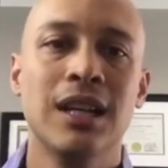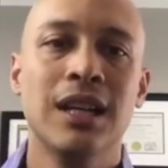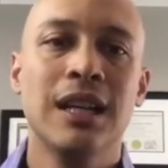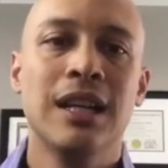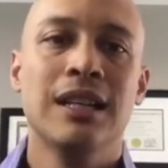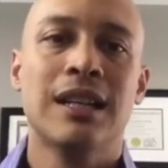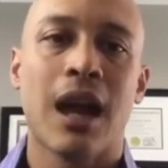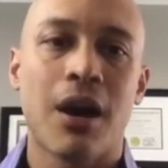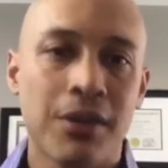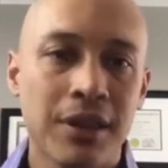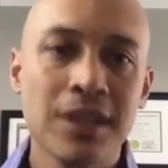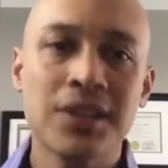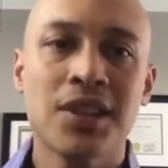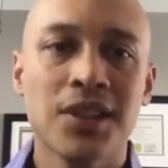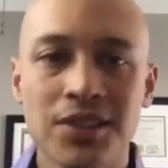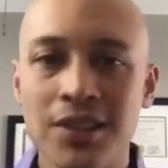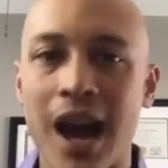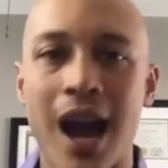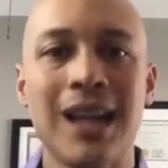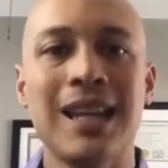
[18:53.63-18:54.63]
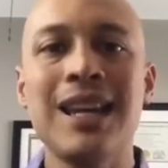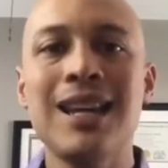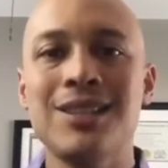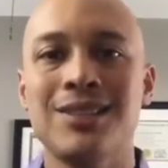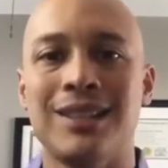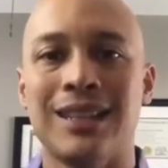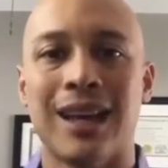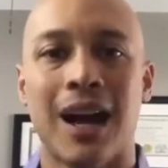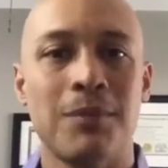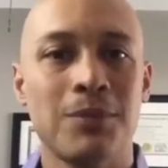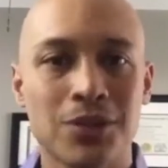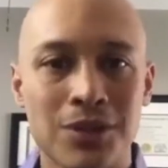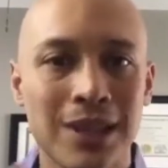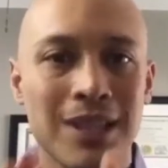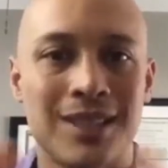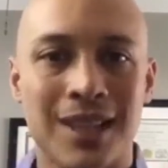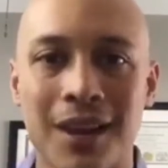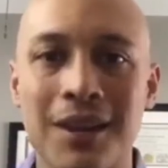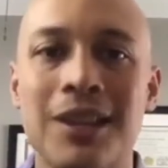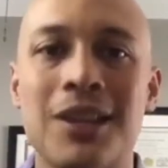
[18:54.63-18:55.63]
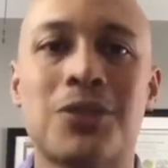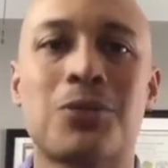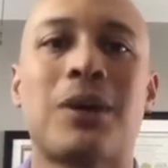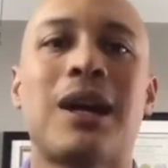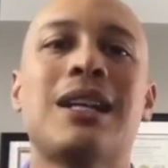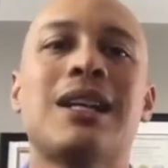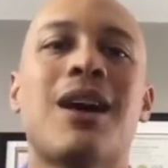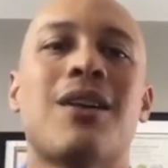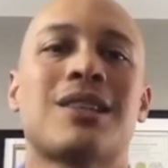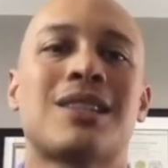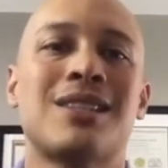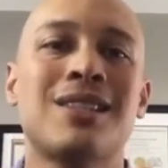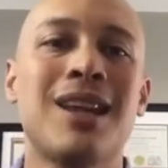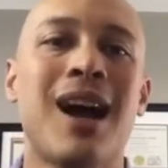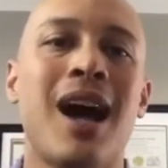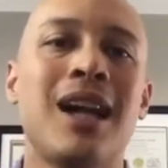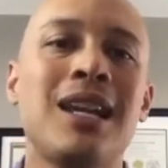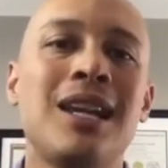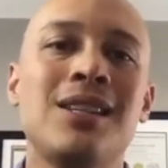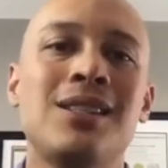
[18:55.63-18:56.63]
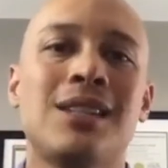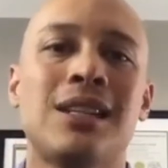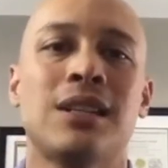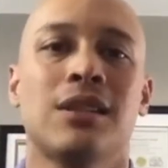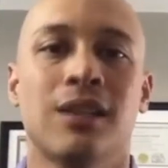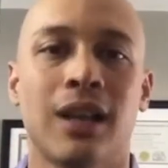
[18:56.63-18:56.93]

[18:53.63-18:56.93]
Now, this is not easy. I'm just going to tell you this right now. It's not easy.